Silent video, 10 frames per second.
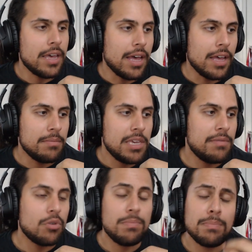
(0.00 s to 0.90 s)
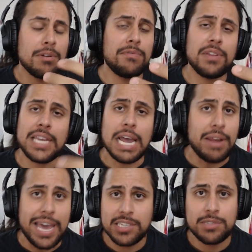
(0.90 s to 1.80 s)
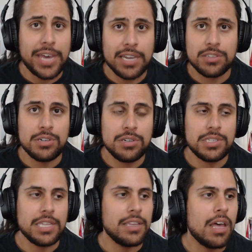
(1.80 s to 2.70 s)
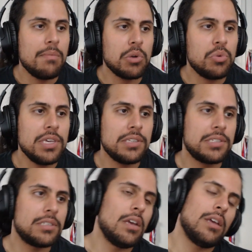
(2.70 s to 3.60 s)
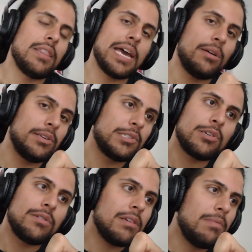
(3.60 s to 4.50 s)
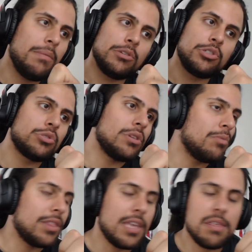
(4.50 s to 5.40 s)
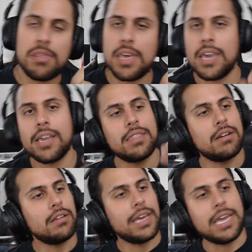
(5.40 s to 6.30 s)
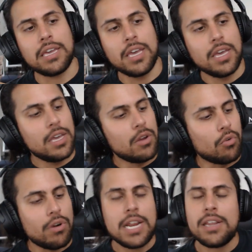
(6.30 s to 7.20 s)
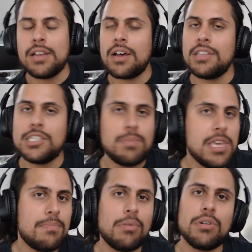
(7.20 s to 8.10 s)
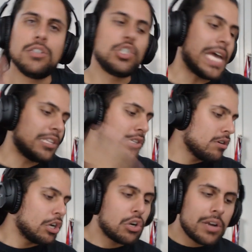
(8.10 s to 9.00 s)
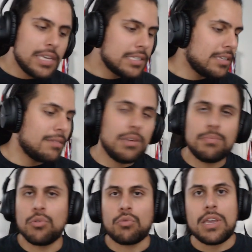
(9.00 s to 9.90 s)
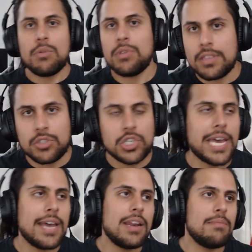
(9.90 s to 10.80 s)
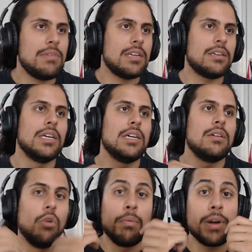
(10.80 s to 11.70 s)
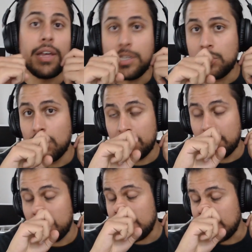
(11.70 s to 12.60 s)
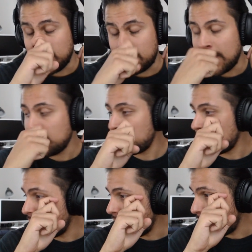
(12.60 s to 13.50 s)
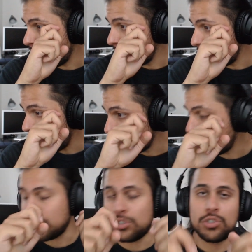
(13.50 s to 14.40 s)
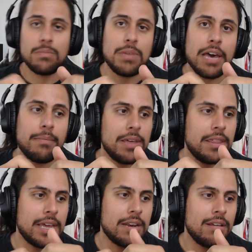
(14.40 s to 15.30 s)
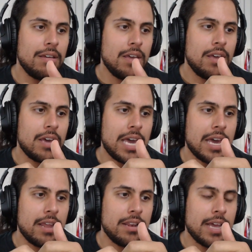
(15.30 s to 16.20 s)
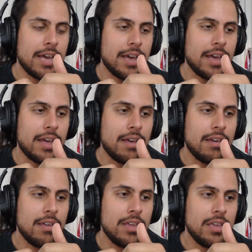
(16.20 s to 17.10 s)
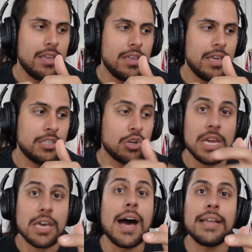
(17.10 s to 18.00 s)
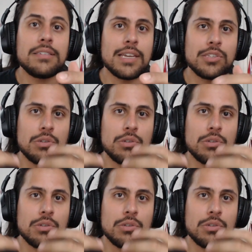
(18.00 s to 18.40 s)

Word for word: Um, even when people are filling out X factors in the coming weeks, that whole survey, people stream what they think and they're like rating all these people and chat's going crazy and people rate with the chat. I mean, we'll probably do it for next Smash Center, I think, because X Factor should be out by then. And uh, it's great content.